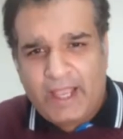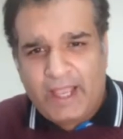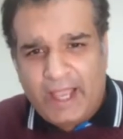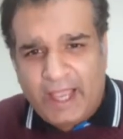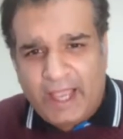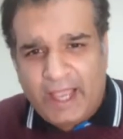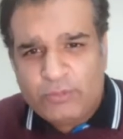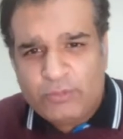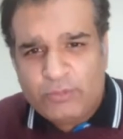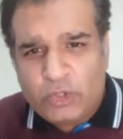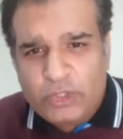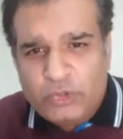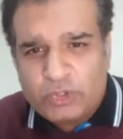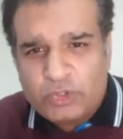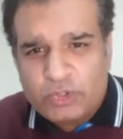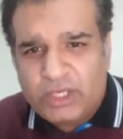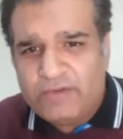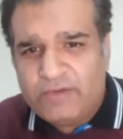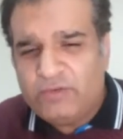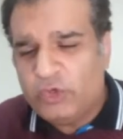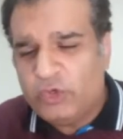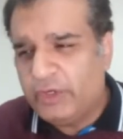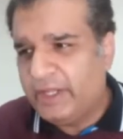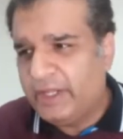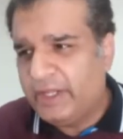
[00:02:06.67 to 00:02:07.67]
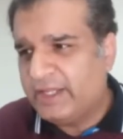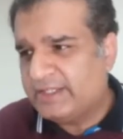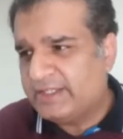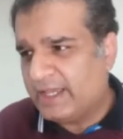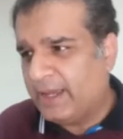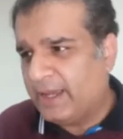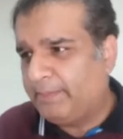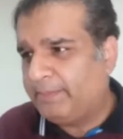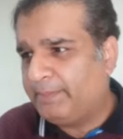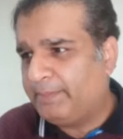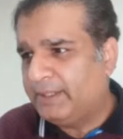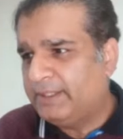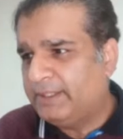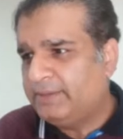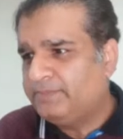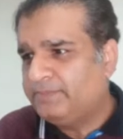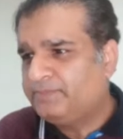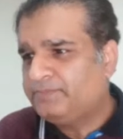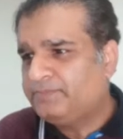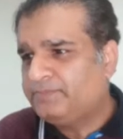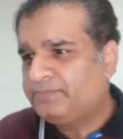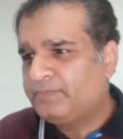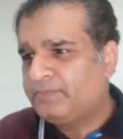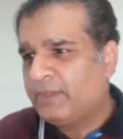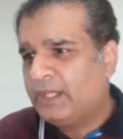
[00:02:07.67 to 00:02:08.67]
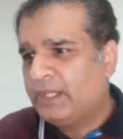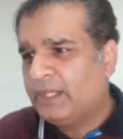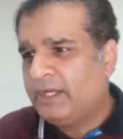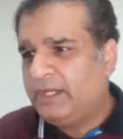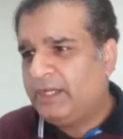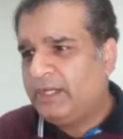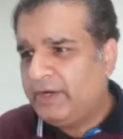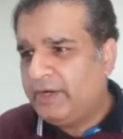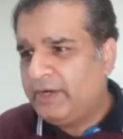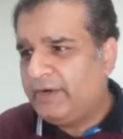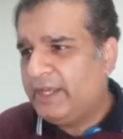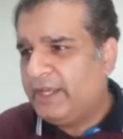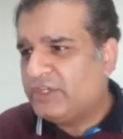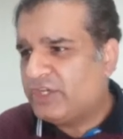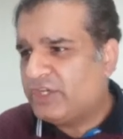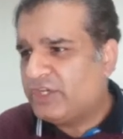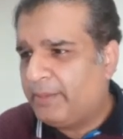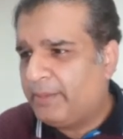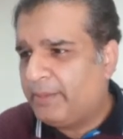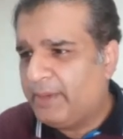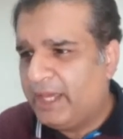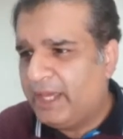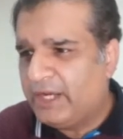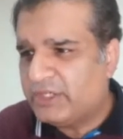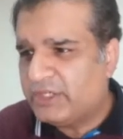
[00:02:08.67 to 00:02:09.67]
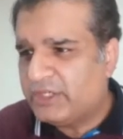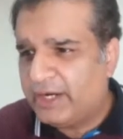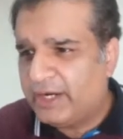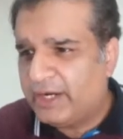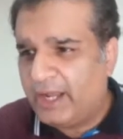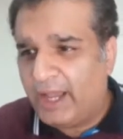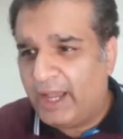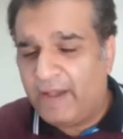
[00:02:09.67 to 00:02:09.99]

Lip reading: I'm going to give you an example. Dear HR manager,